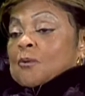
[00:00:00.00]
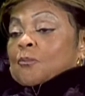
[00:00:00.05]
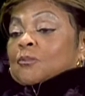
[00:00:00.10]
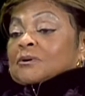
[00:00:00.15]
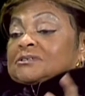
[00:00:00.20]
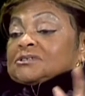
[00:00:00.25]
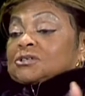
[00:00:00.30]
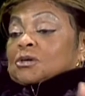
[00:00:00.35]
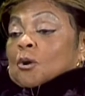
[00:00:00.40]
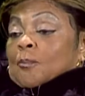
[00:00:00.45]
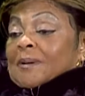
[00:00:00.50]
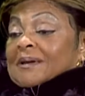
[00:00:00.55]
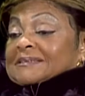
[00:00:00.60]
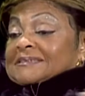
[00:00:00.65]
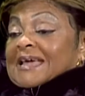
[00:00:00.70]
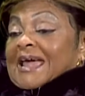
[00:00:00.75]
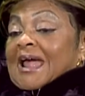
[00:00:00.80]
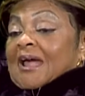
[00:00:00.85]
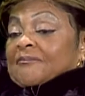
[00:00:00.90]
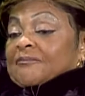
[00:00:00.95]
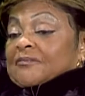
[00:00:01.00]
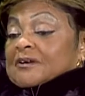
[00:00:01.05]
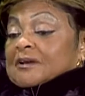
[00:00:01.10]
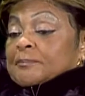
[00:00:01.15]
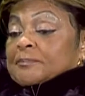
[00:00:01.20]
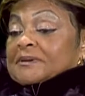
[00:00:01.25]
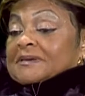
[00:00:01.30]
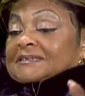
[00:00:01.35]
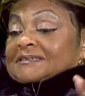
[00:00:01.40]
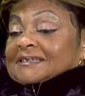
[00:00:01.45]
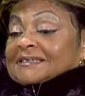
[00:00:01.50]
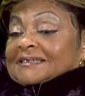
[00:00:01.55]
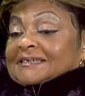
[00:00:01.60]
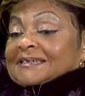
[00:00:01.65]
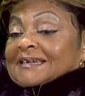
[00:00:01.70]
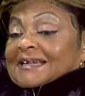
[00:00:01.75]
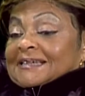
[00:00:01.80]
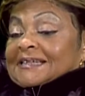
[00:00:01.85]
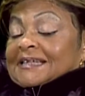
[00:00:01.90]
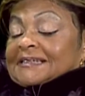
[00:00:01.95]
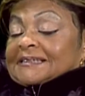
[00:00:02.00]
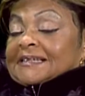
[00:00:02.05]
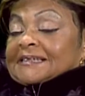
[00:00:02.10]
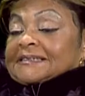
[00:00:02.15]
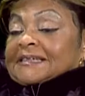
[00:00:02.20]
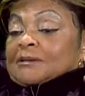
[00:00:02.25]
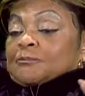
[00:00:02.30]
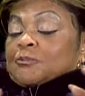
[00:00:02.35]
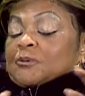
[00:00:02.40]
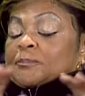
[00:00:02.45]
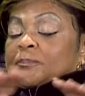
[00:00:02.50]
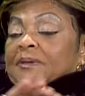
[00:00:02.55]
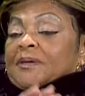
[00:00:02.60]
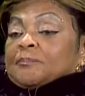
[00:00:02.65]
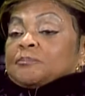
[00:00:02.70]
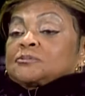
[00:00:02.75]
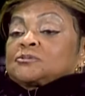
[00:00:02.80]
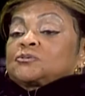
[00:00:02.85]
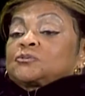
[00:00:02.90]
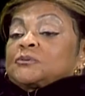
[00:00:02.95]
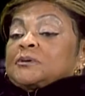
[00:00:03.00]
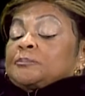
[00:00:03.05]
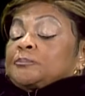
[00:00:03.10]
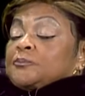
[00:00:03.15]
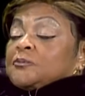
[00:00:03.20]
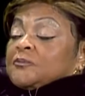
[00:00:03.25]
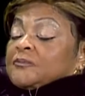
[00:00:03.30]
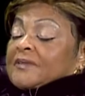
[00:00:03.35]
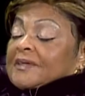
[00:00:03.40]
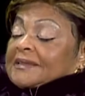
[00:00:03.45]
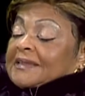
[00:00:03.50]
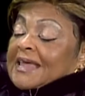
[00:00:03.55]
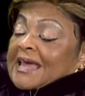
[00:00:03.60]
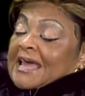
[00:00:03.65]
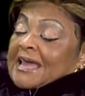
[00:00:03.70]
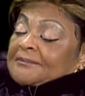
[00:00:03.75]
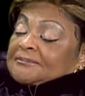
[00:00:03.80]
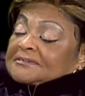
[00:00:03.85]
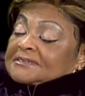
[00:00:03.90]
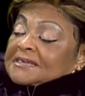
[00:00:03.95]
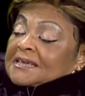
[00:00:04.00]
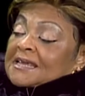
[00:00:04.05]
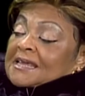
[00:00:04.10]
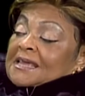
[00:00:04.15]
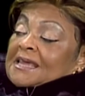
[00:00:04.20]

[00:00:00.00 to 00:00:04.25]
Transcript: was to go back to Africa, because they did not think that they would be able to improve their lives